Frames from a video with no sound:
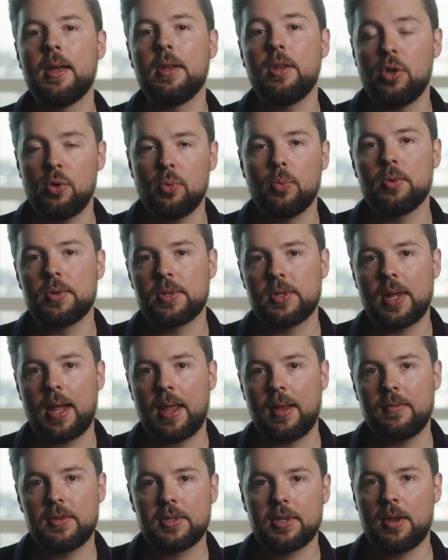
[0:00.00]
you will
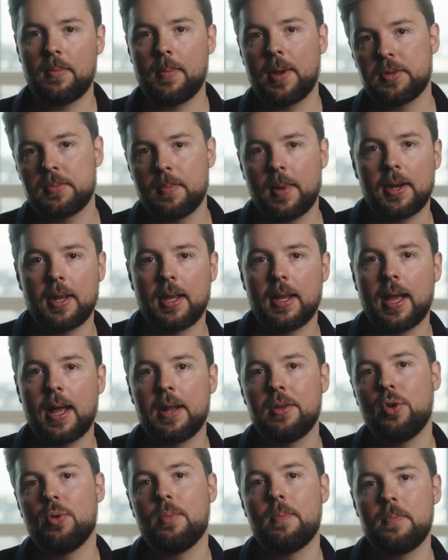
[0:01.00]
save so much money
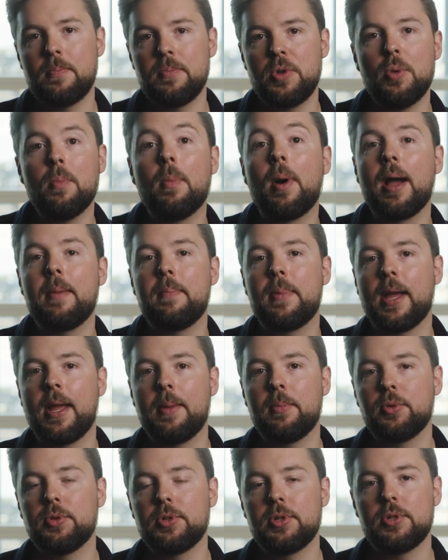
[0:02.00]
and you'll you might be
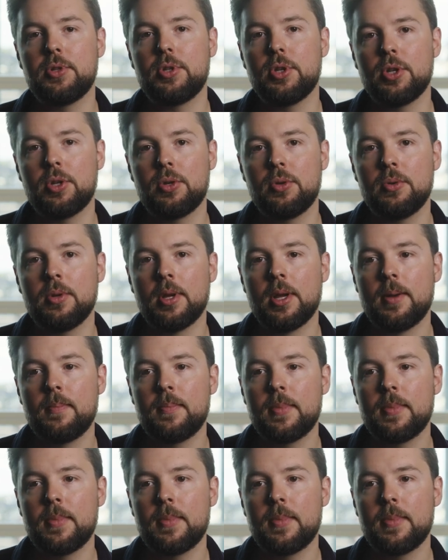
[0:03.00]
able to do